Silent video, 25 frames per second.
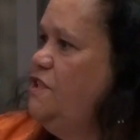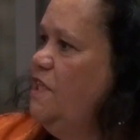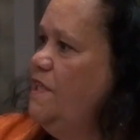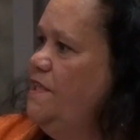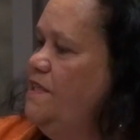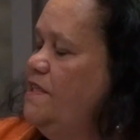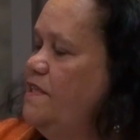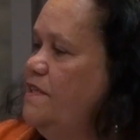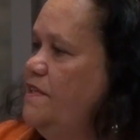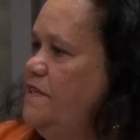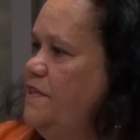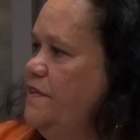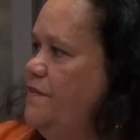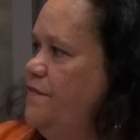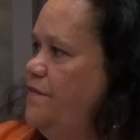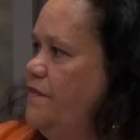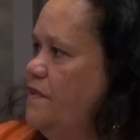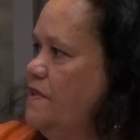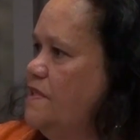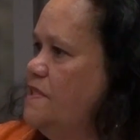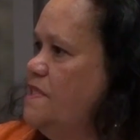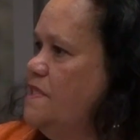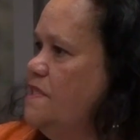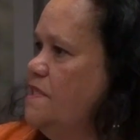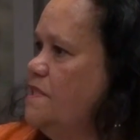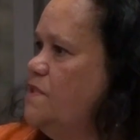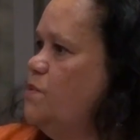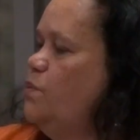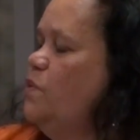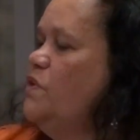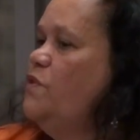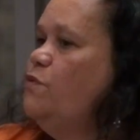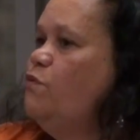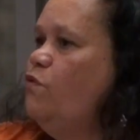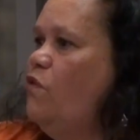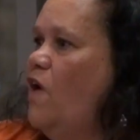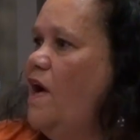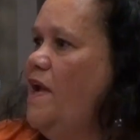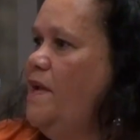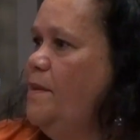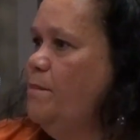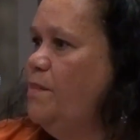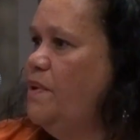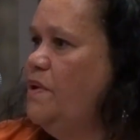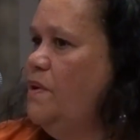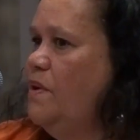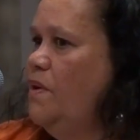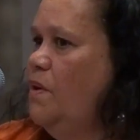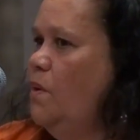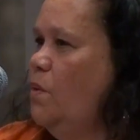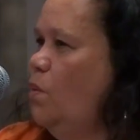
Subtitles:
gender differences with rape.